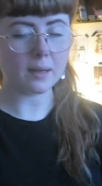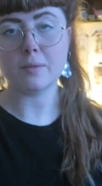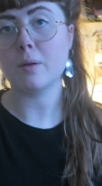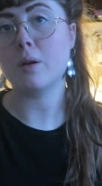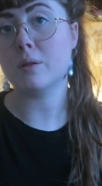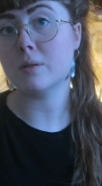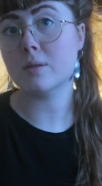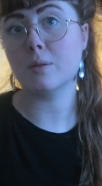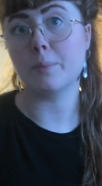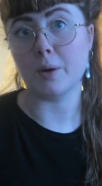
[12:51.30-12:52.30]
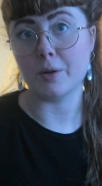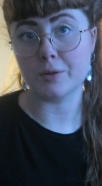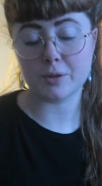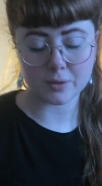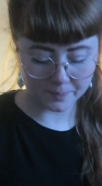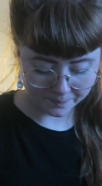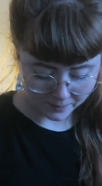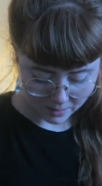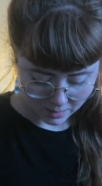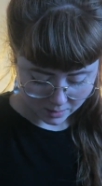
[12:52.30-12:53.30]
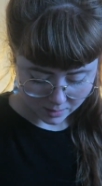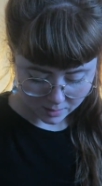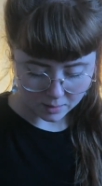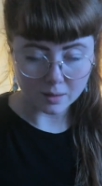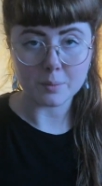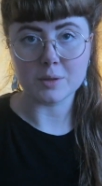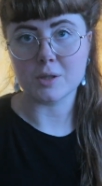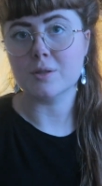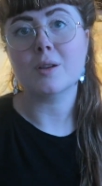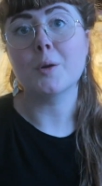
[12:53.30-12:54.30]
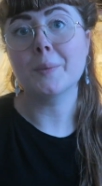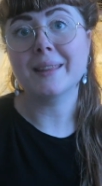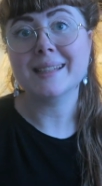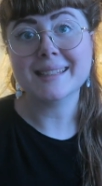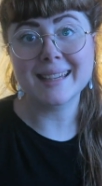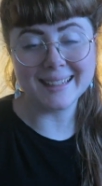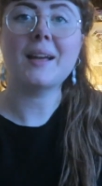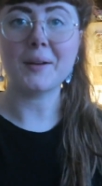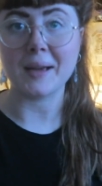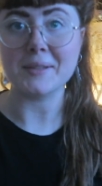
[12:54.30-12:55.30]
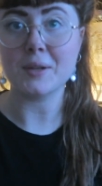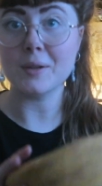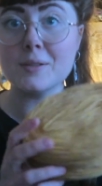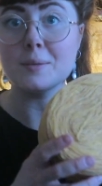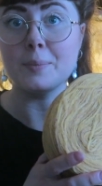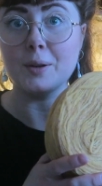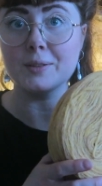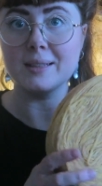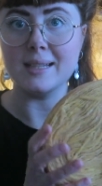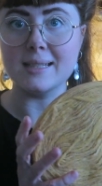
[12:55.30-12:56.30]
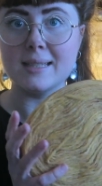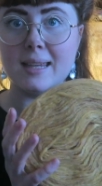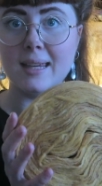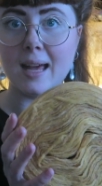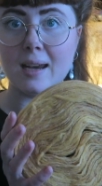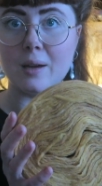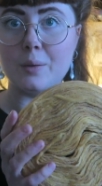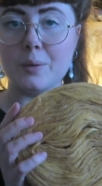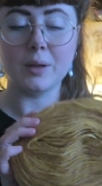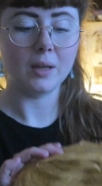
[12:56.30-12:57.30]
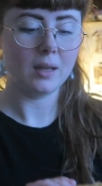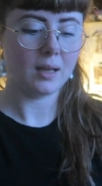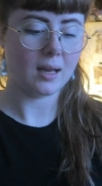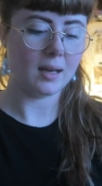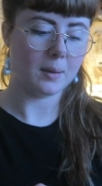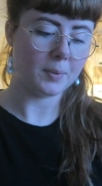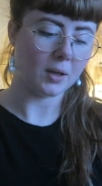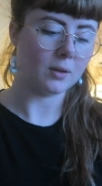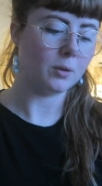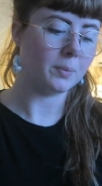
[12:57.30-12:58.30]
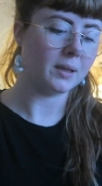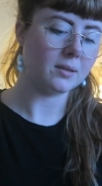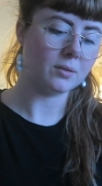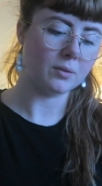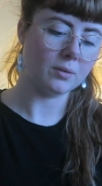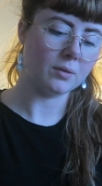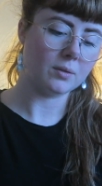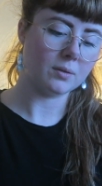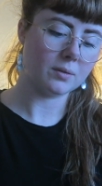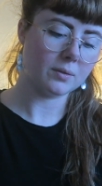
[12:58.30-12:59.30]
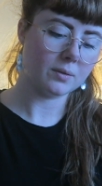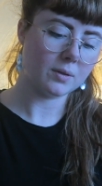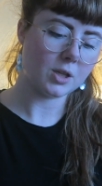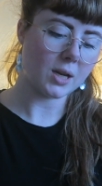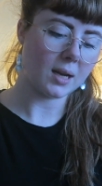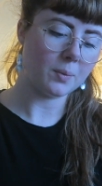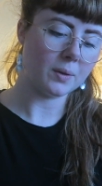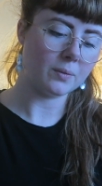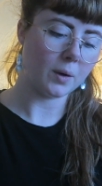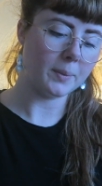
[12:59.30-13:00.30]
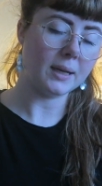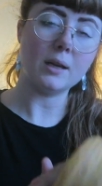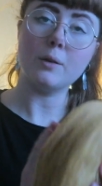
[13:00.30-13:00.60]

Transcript: I also bought... Sorry, I will just open this. Okay, so I also bought this yellow Plötulopi to check with Robin.